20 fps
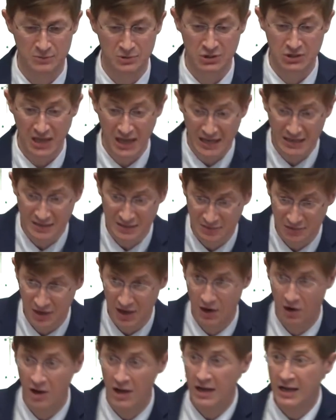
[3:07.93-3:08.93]
Standing
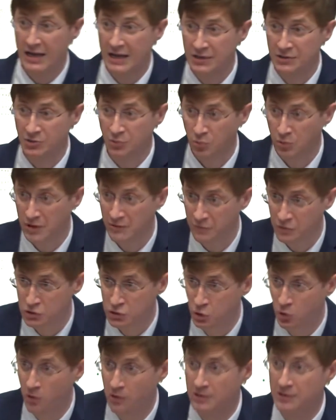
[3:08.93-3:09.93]
there in the River
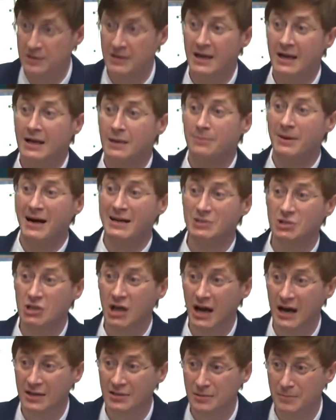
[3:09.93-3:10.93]
Jordan by
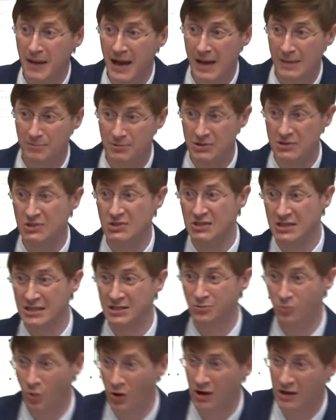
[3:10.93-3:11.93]
John the Baptist,
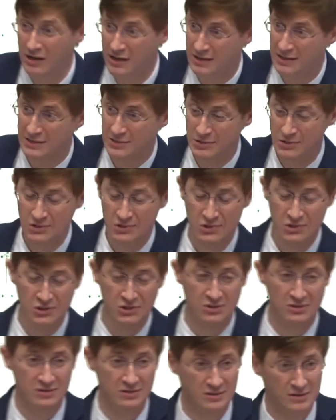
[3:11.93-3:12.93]
it
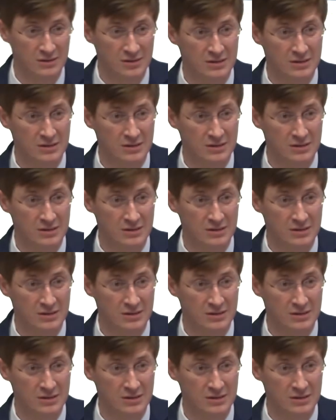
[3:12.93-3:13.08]
was